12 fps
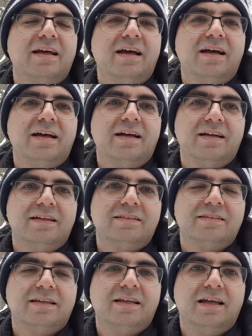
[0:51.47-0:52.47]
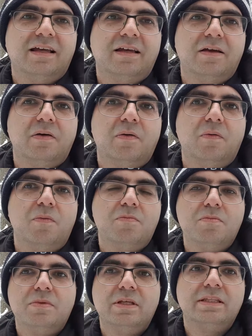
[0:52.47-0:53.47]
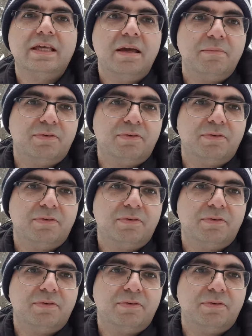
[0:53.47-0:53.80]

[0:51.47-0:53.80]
And the day